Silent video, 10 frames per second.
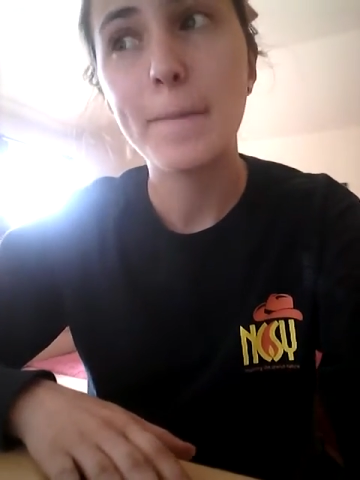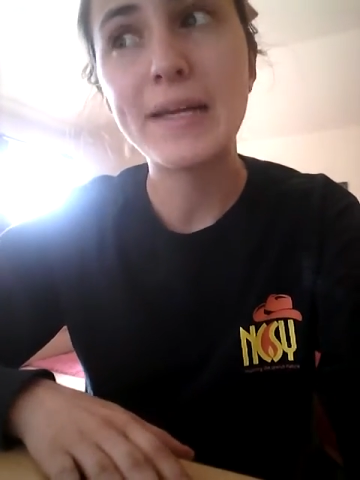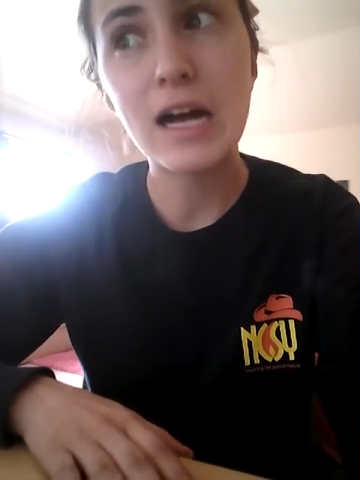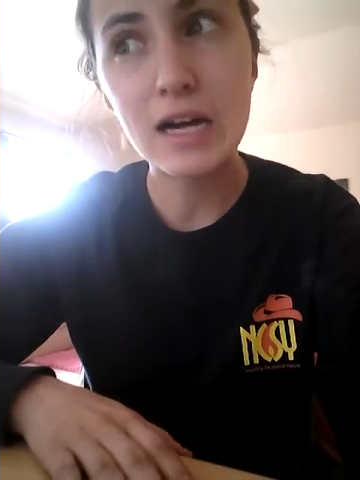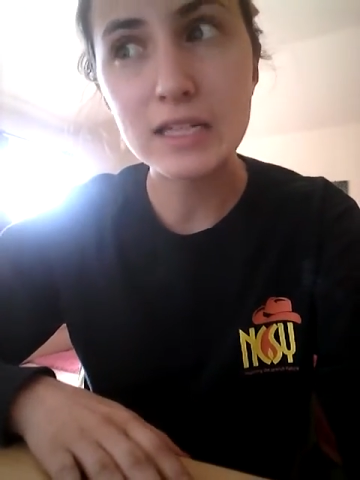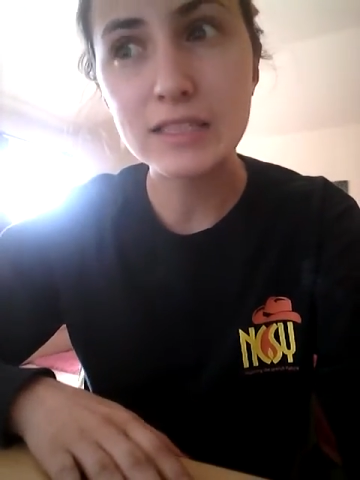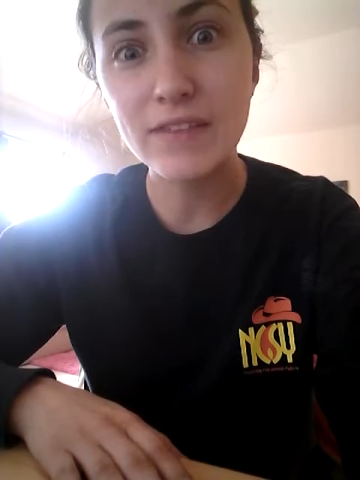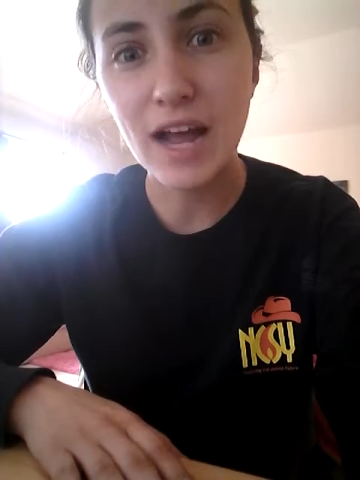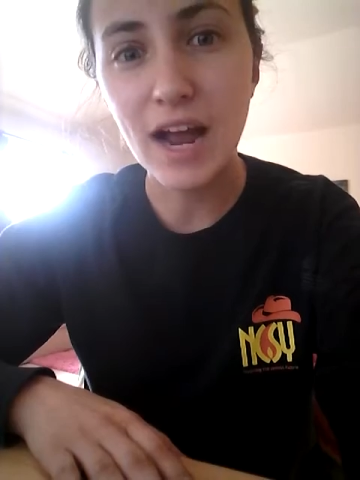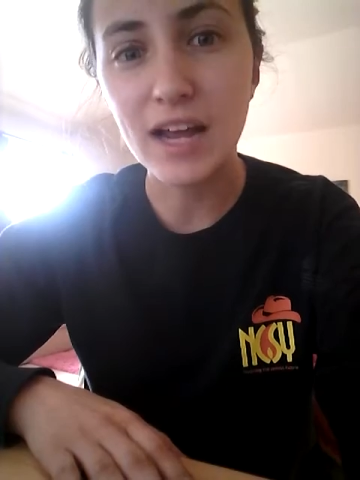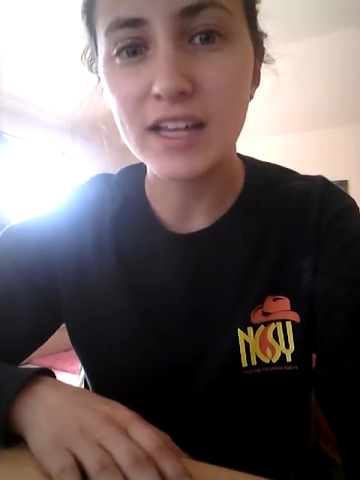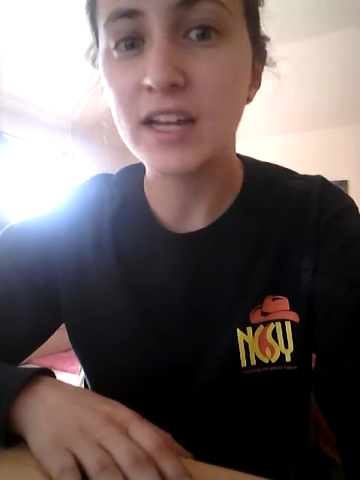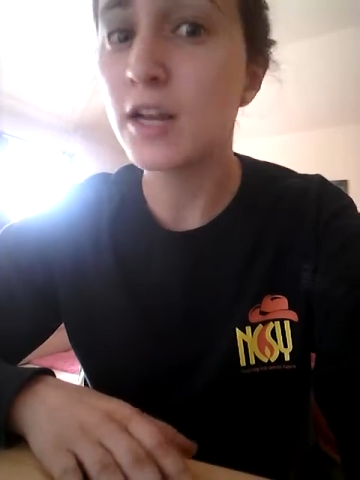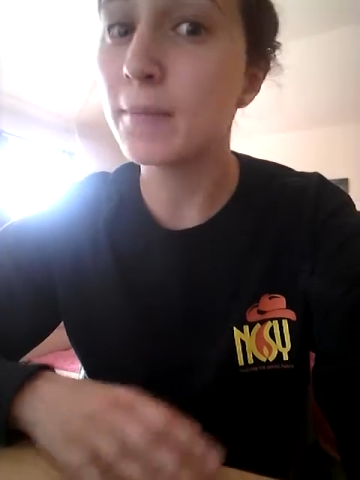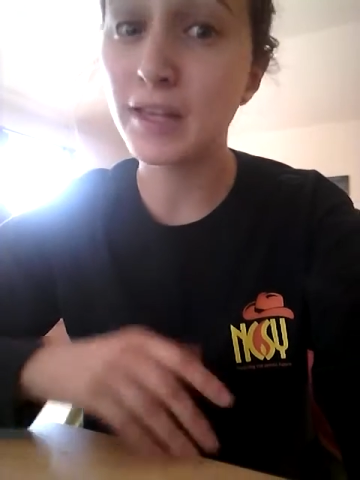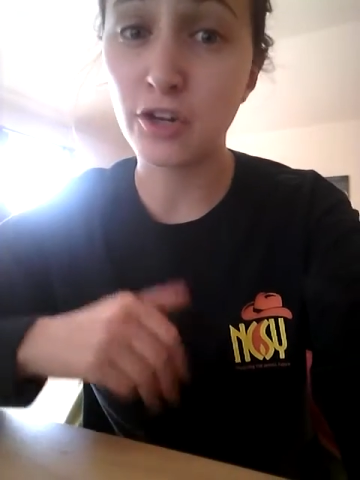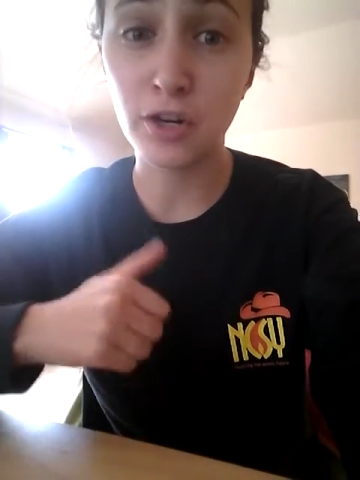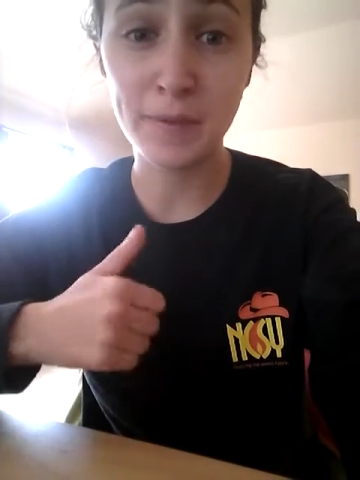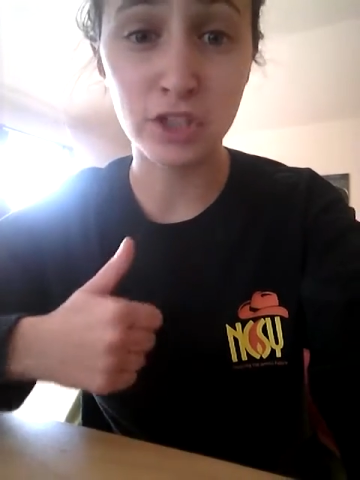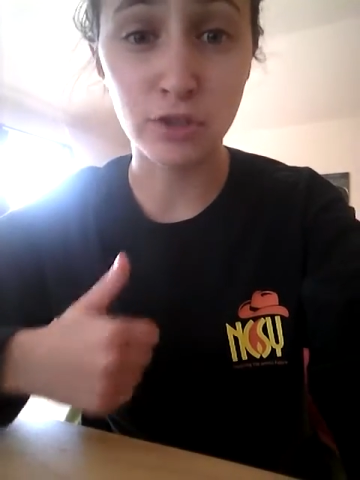because of that, there could be
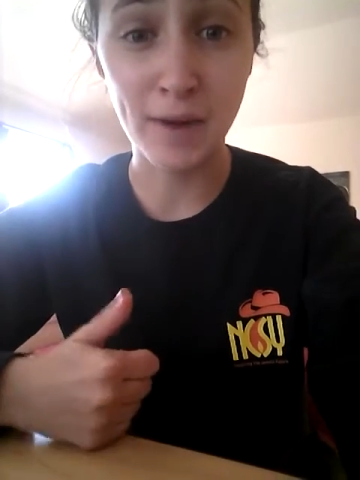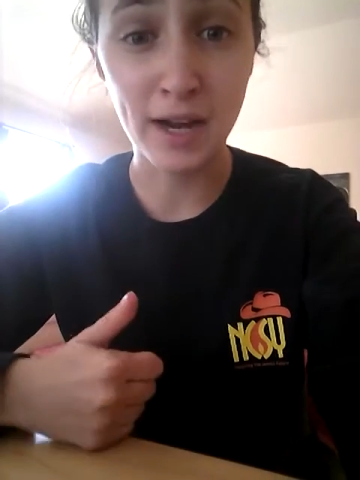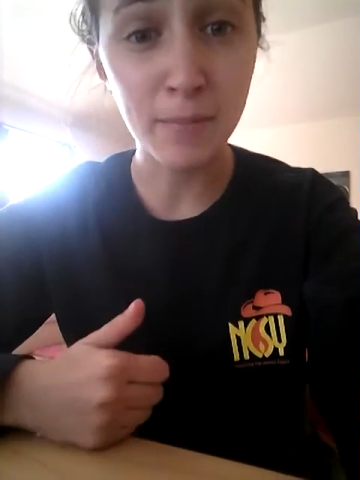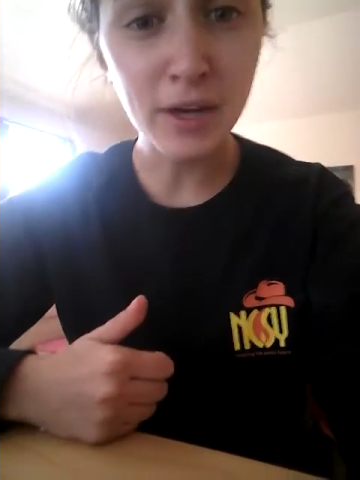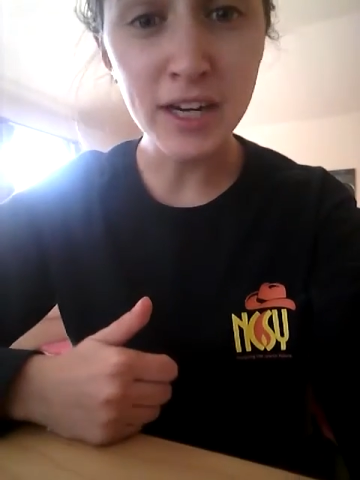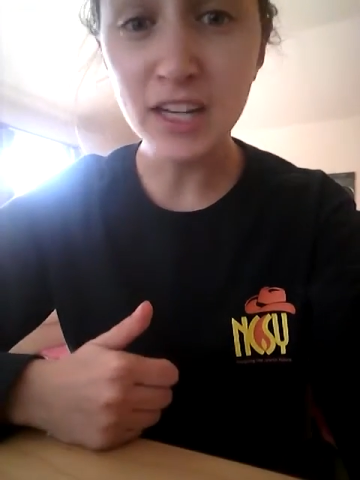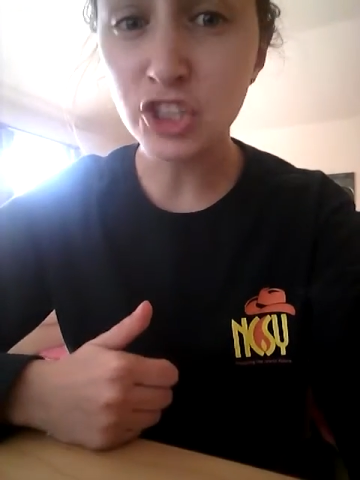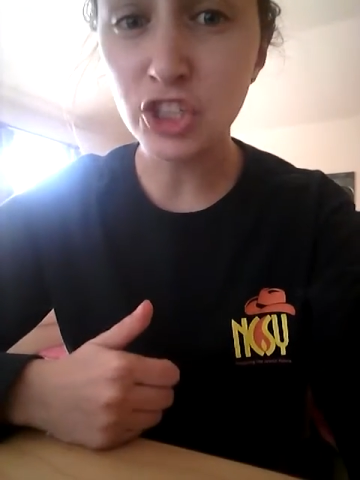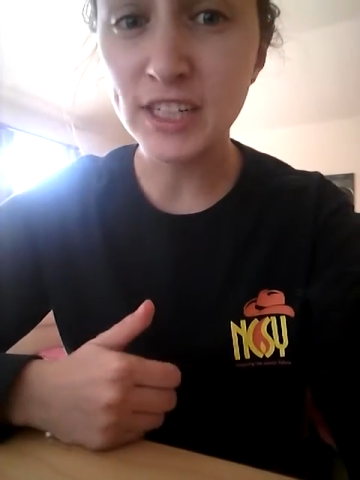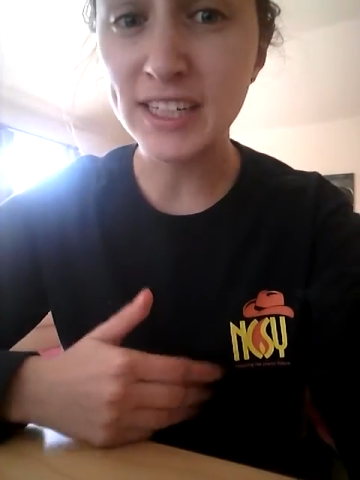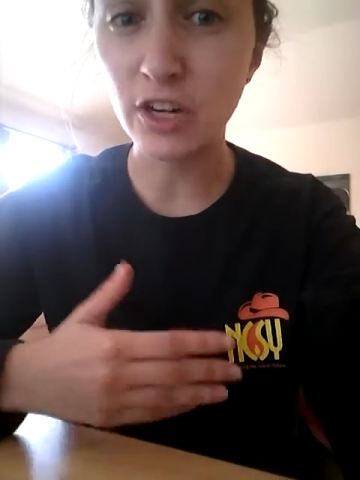a traumatic brain injury,